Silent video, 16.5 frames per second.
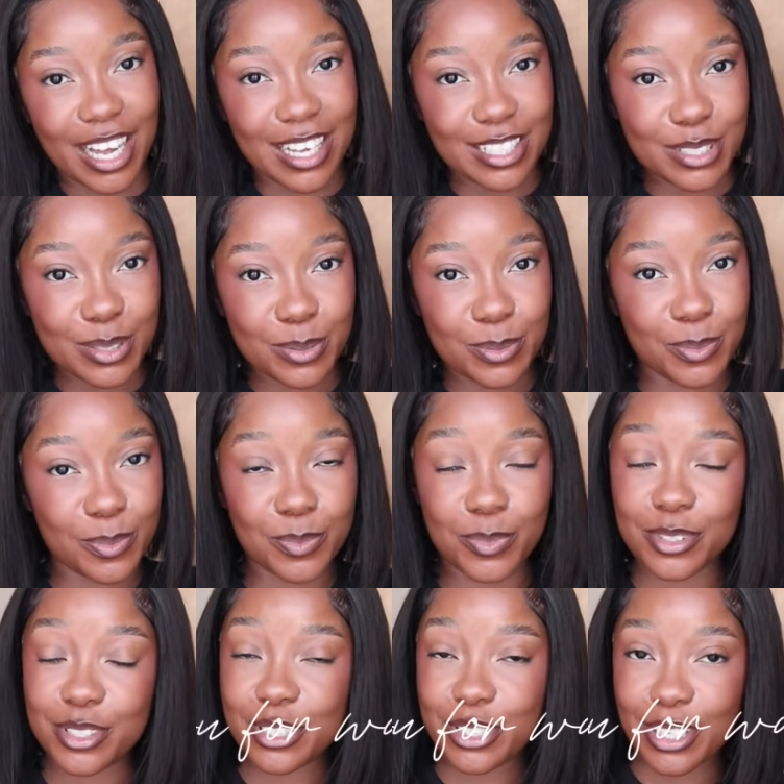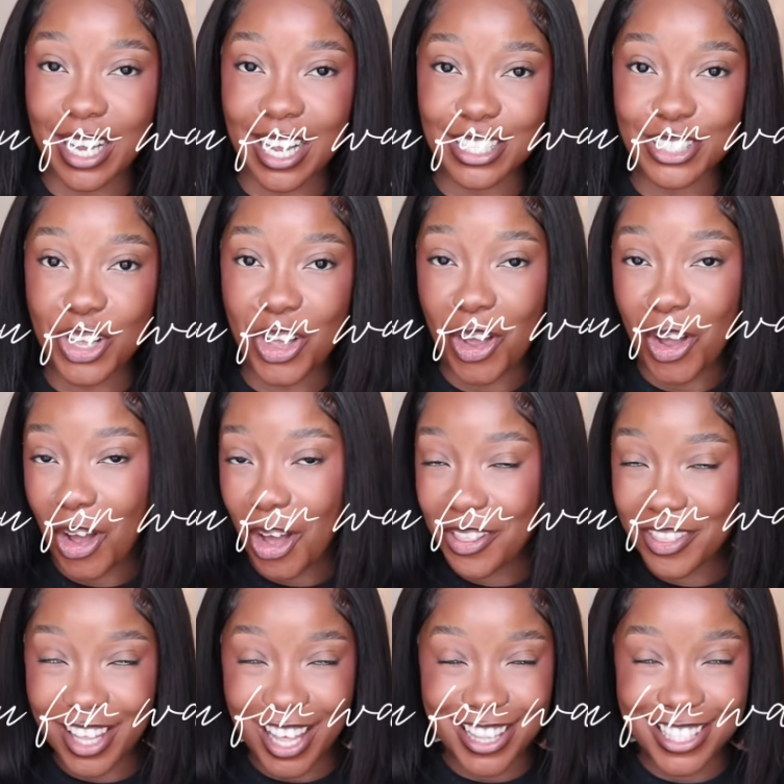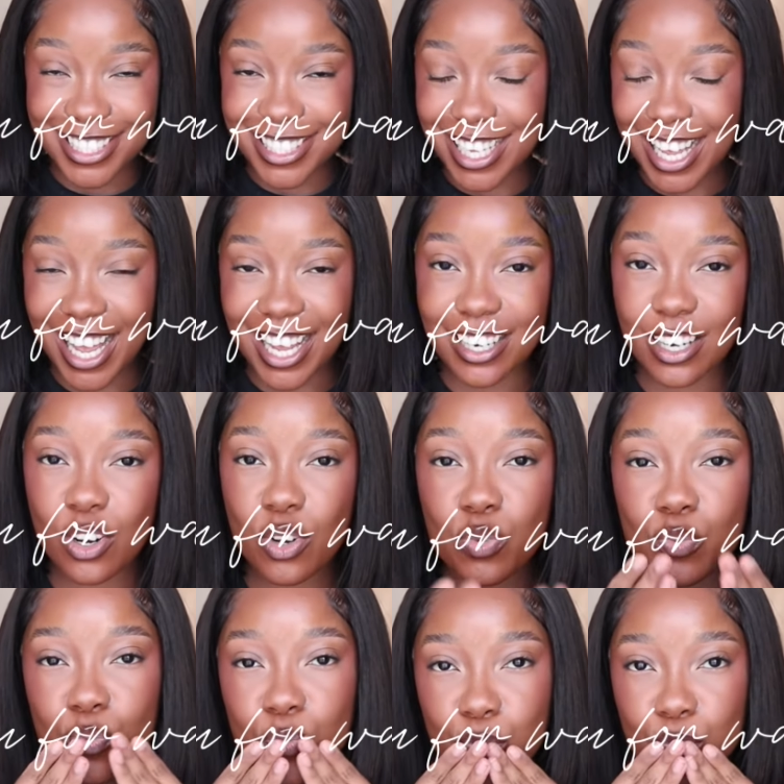guys. We'll see you guys on the other side.